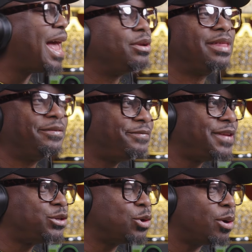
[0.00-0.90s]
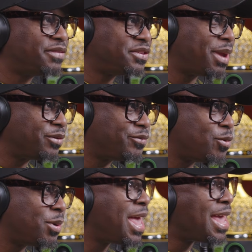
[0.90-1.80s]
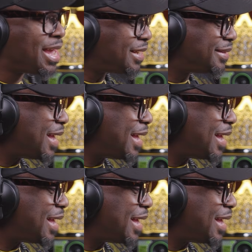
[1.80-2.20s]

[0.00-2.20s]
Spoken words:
Another feature of this microphone is